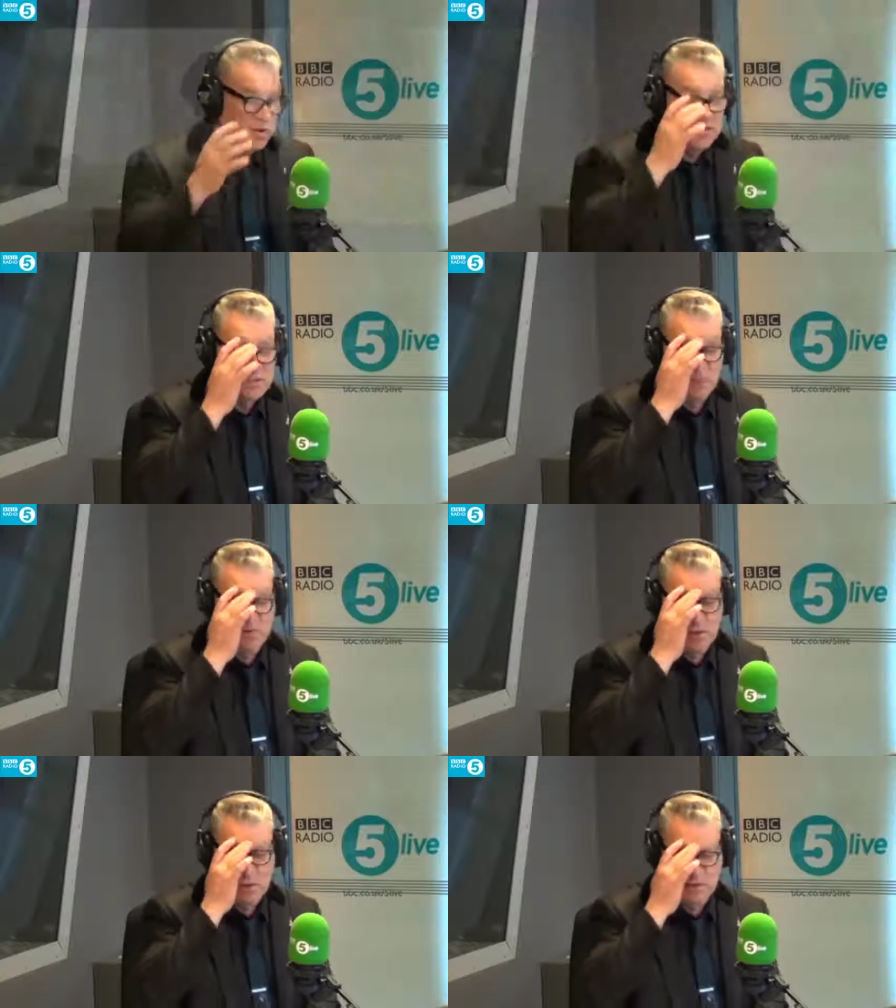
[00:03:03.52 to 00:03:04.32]
of the things I
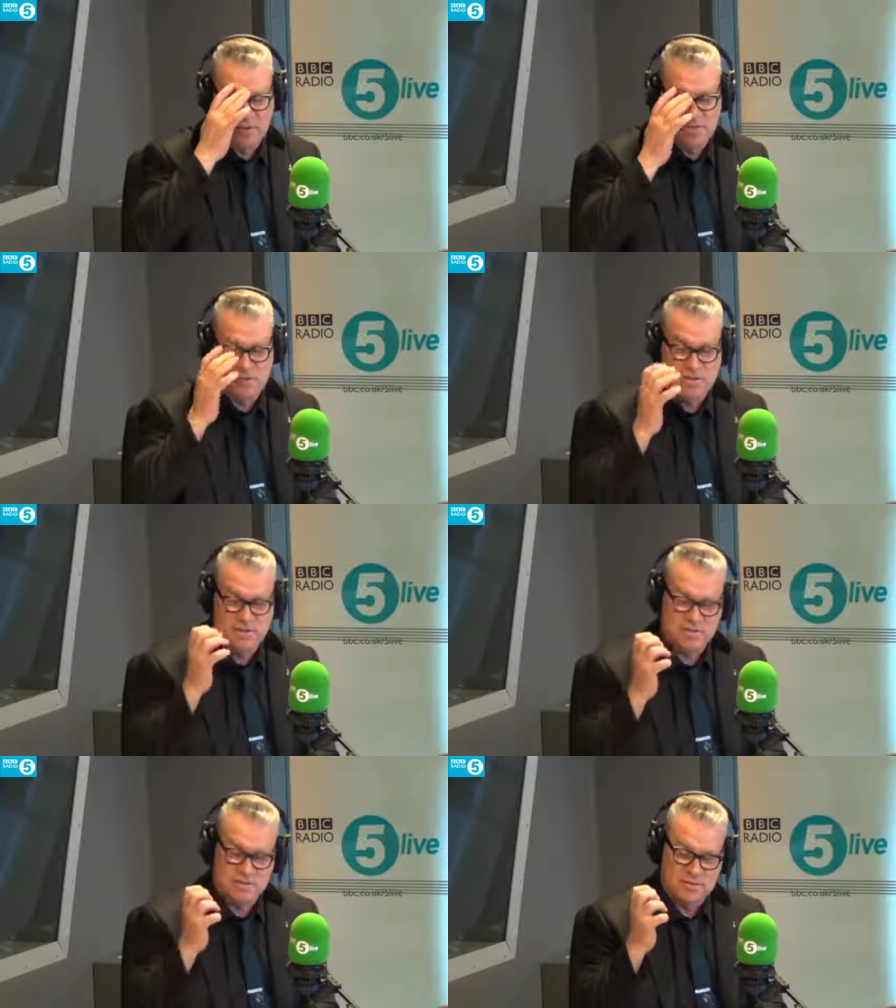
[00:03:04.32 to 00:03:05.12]
really like about that scene
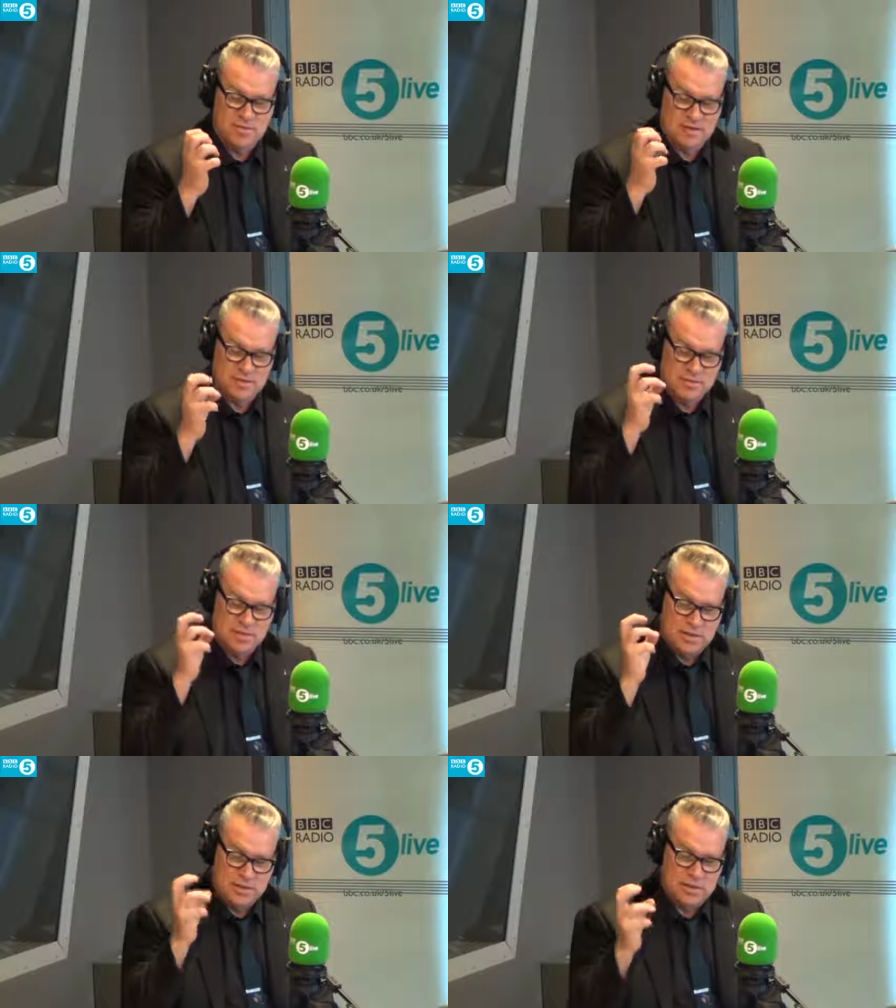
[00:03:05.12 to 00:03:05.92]
is it's
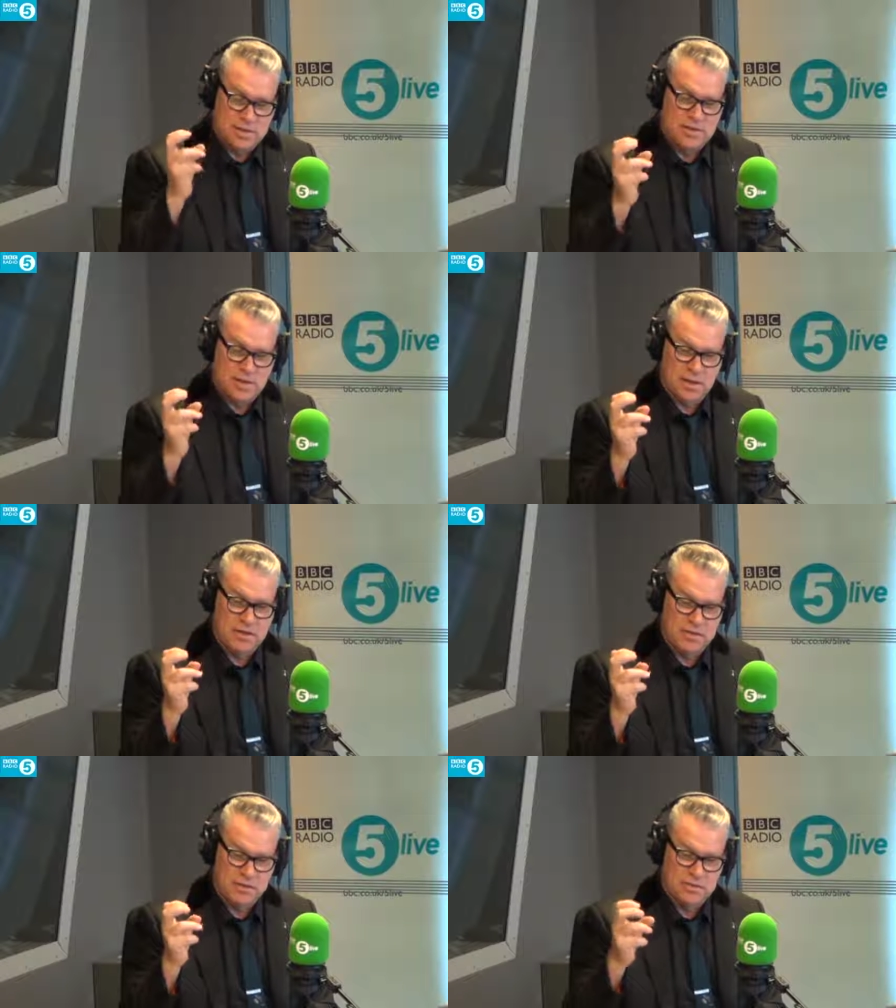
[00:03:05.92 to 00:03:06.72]
the little
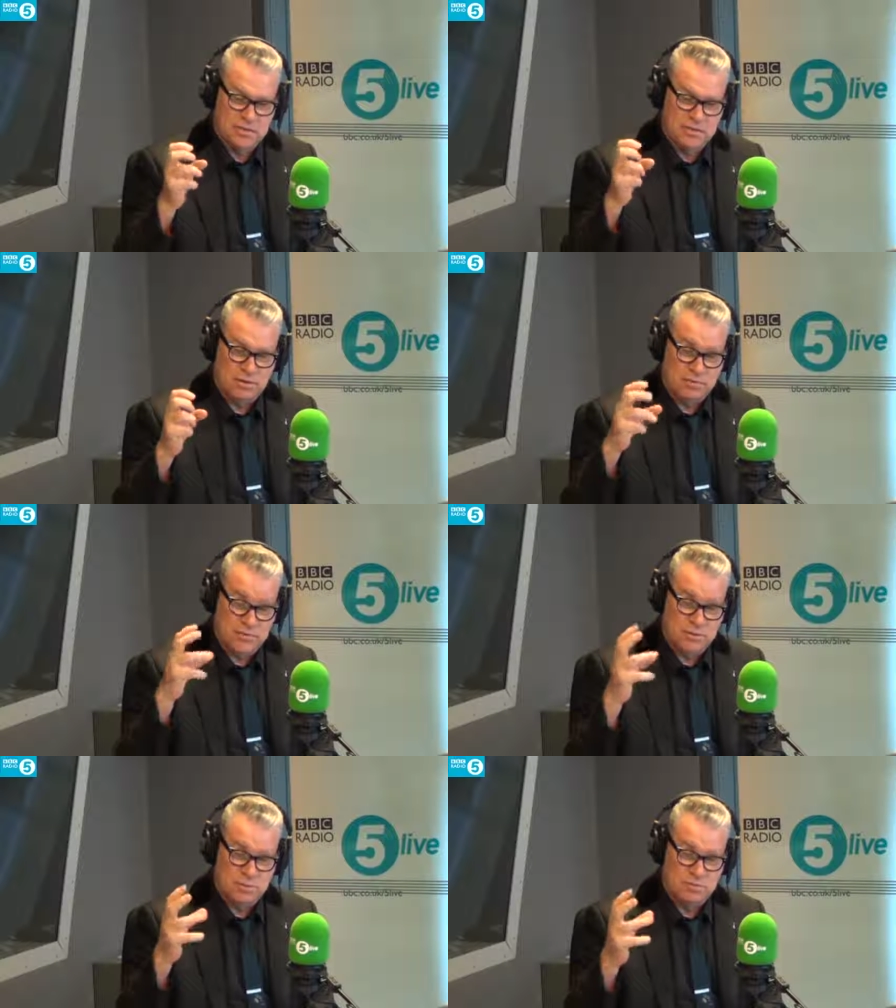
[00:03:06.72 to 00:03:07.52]
indications of
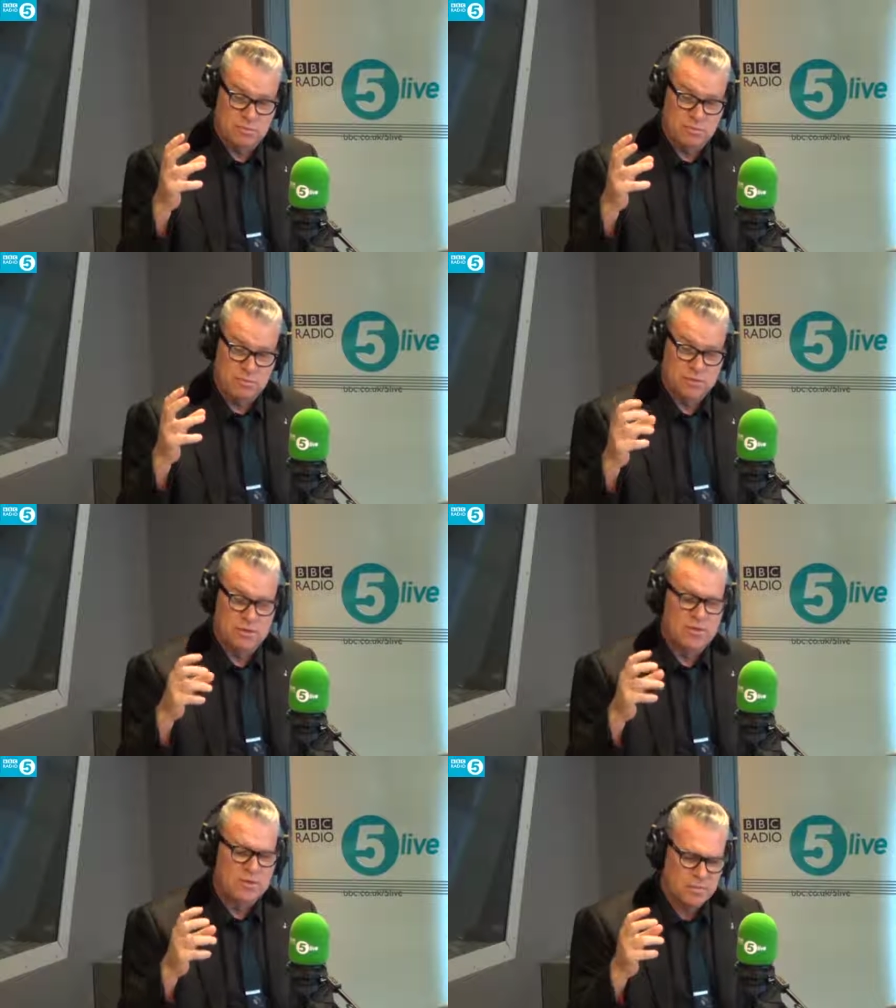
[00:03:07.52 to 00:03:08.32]
things which are
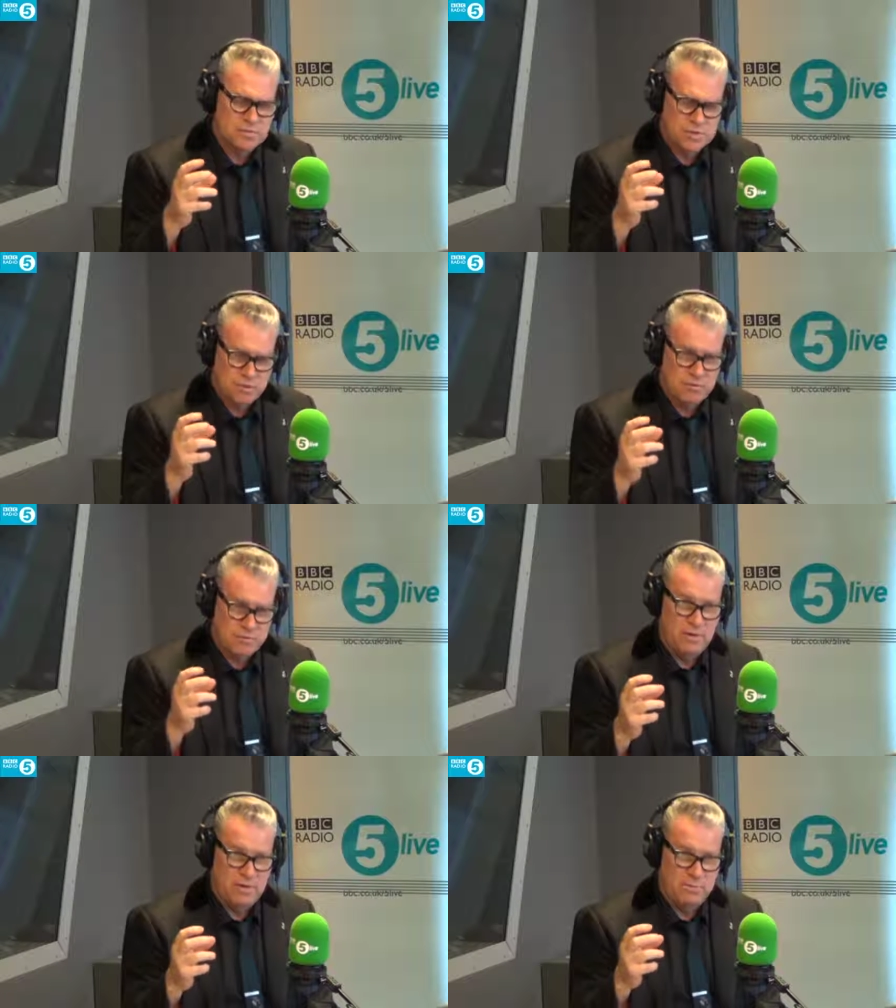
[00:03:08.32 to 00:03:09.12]
important. You've come so
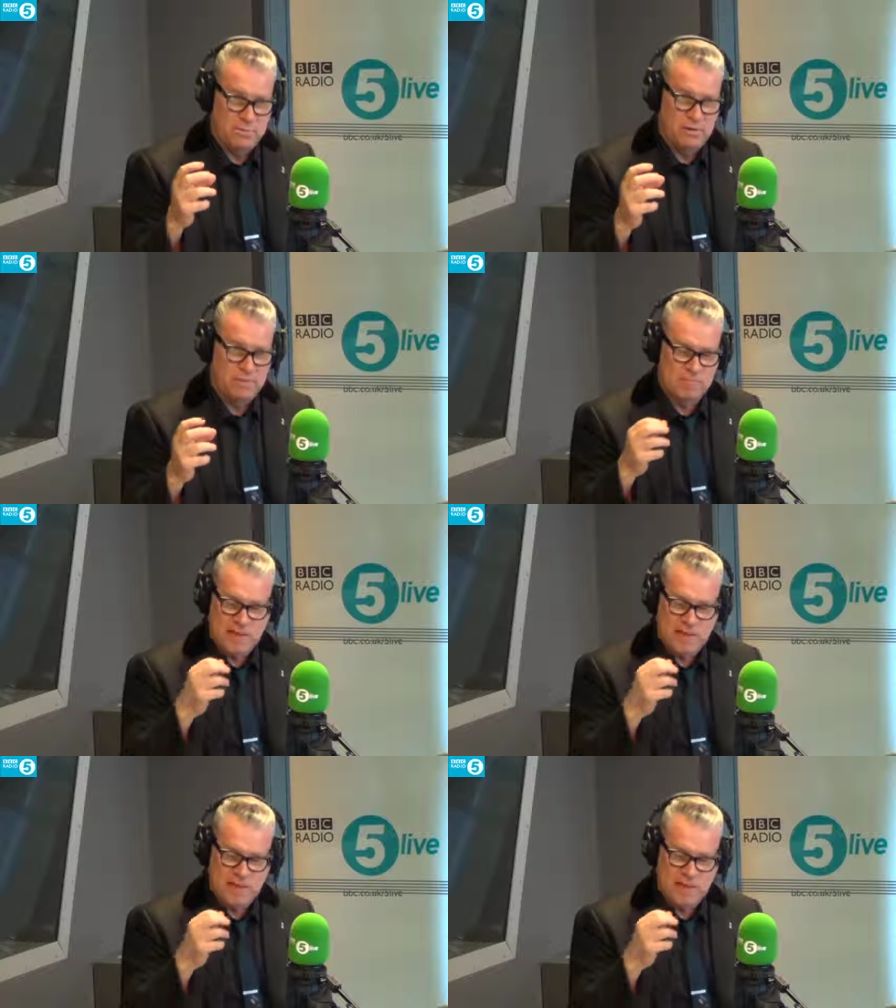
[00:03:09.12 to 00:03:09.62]
far, Moll.